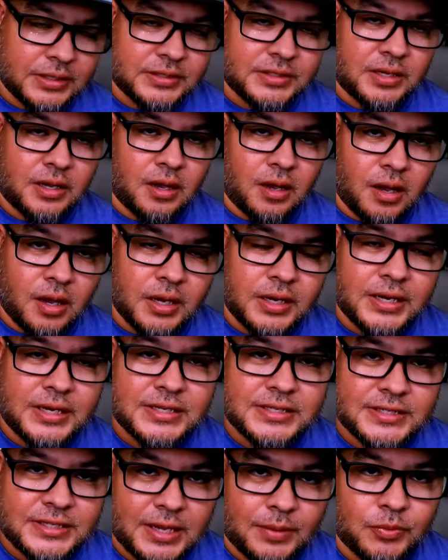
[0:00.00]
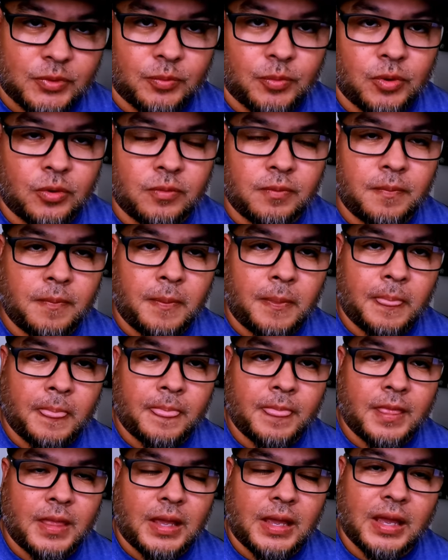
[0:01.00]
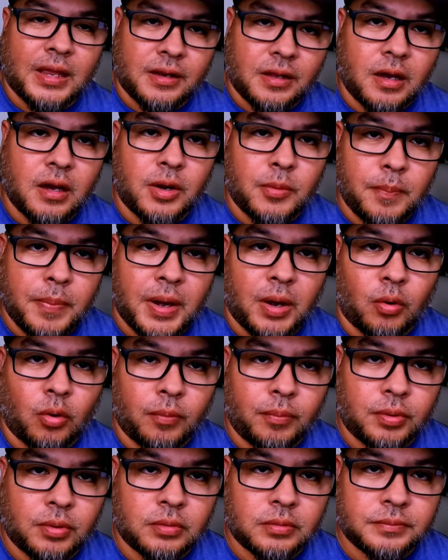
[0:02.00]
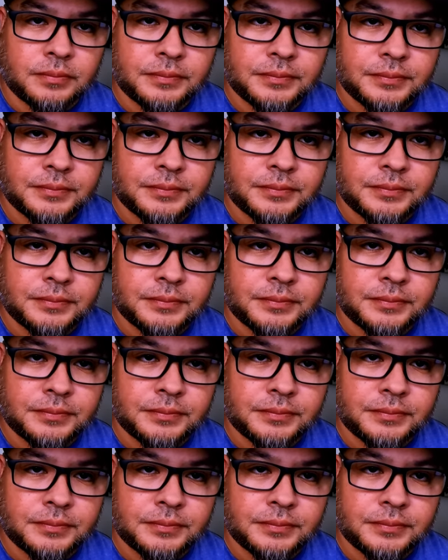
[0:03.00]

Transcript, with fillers: is unacceptable and unbearable.